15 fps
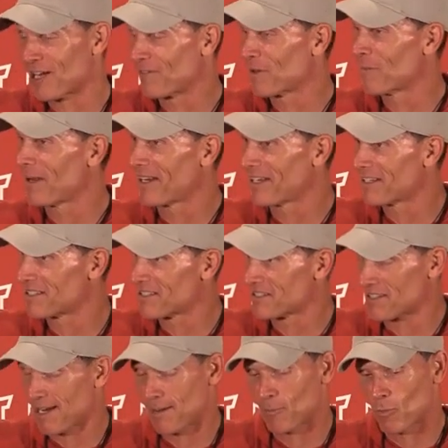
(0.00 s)
Everybody's the
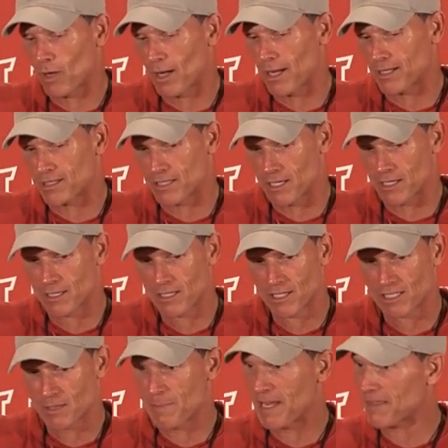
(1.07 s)
same way
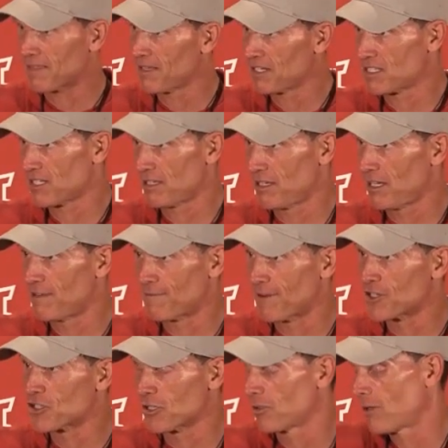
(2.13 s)
to make things
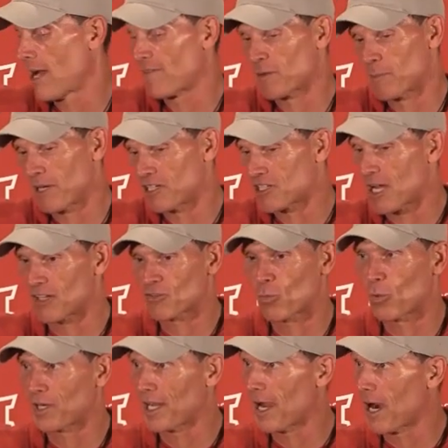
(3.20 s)
efficient. Everybody's got
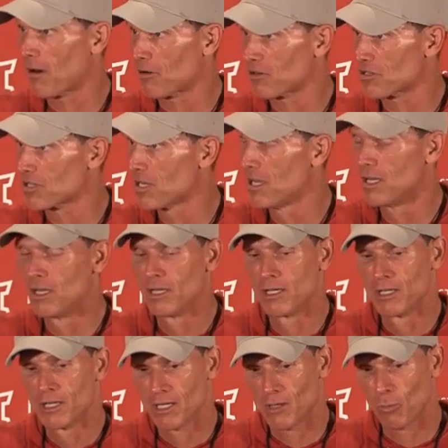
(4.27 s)
20 hours
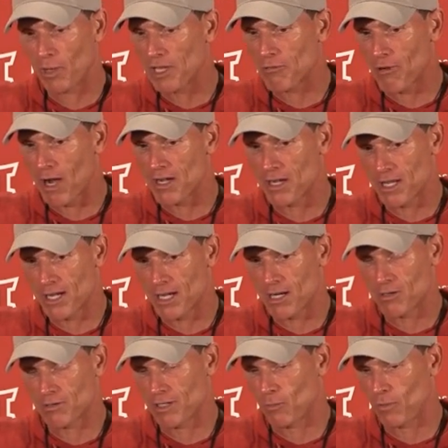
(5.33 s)
a week right
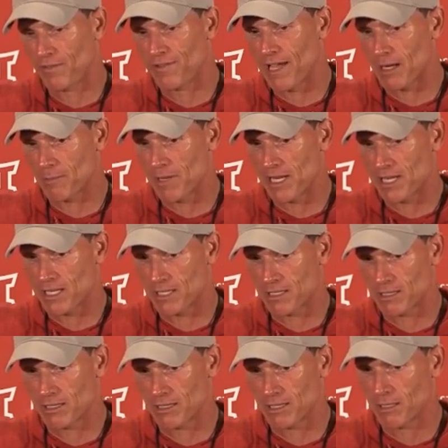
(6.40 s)
now, and we've got to make
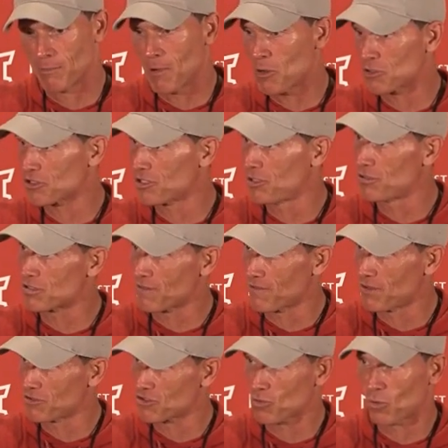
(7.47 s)
the most use of
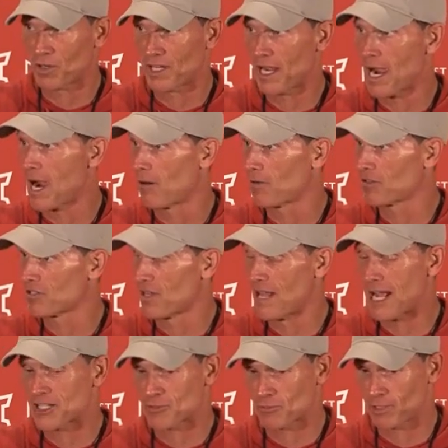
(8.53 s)
those 20 hours. And
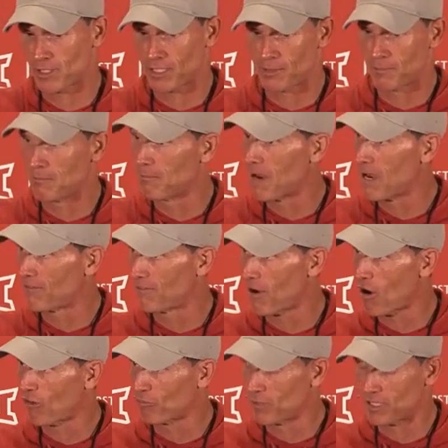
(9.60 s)
that's really my
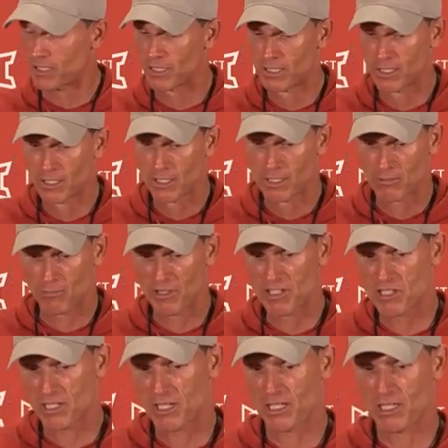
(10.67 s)
involvement.
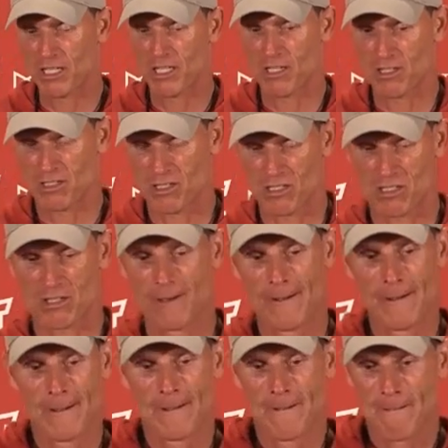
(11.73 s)
Reasoning is
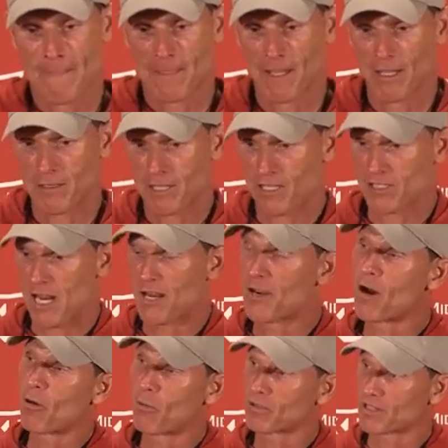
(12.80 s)
because I
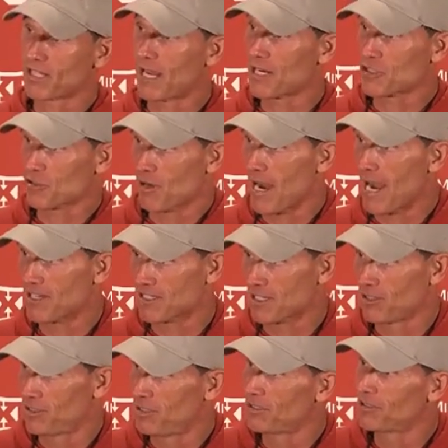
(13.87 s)
know what extra hats
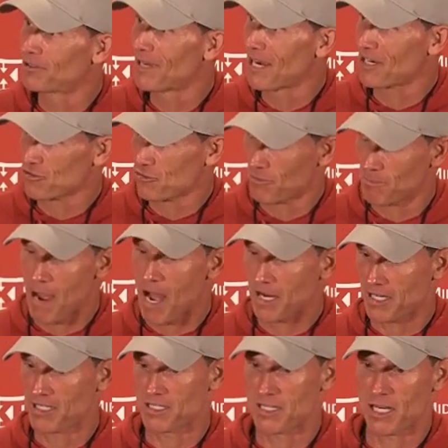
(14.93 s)
can do, extra
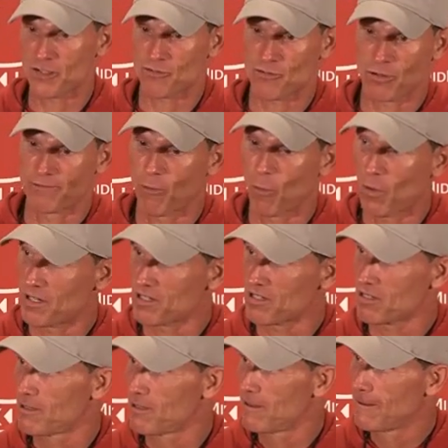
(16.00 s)
bodies, extra
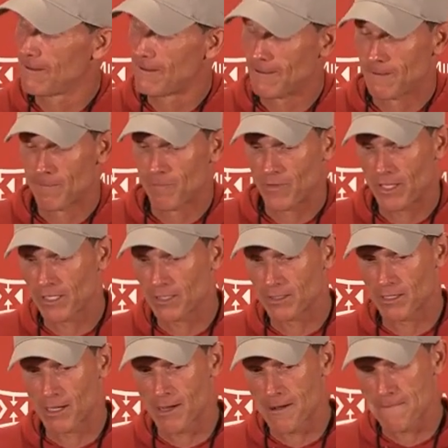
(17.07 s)
voice,
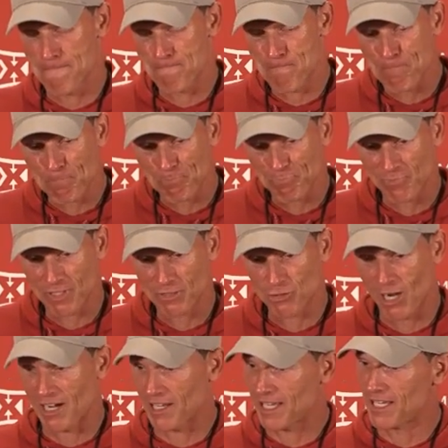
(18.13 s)
and
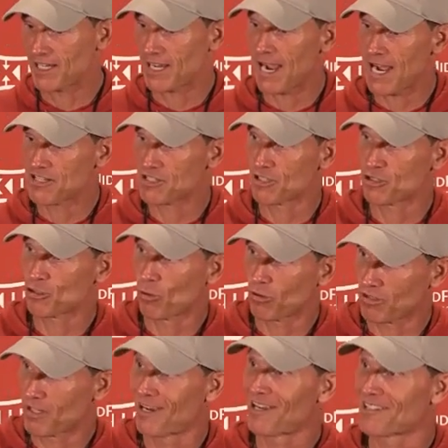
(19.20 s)
try to get guys to
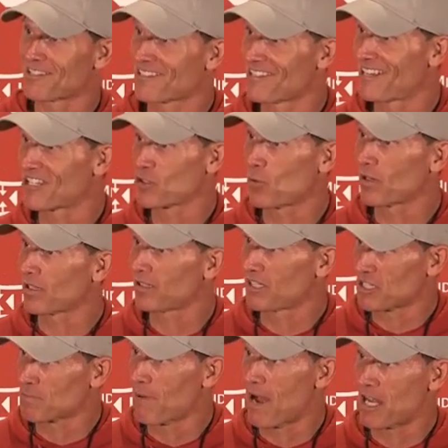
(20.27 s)
shortcuts as quickly
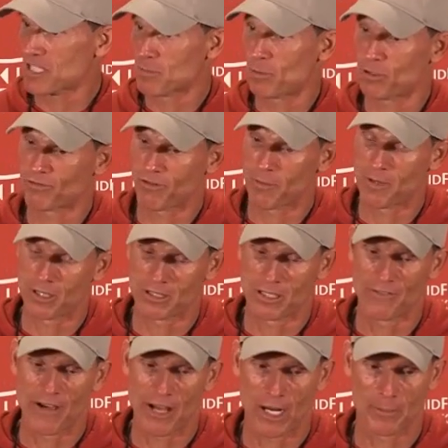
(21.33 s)
as possible from a
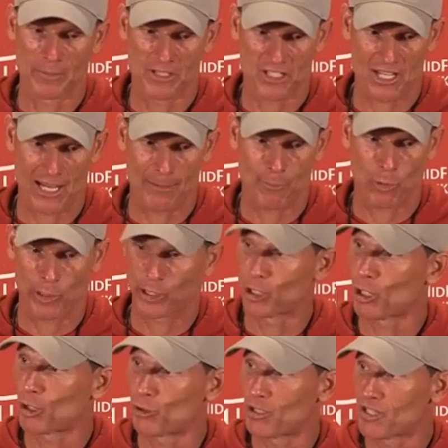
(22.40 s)
development standpoint and
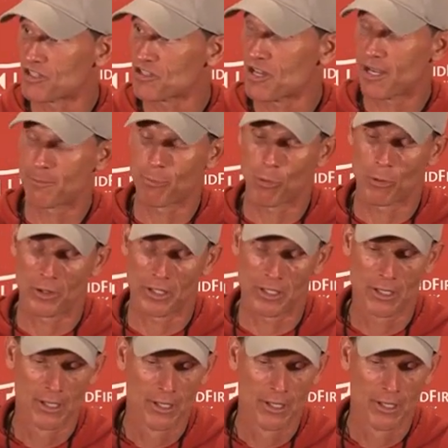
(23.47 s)
learning standpoint.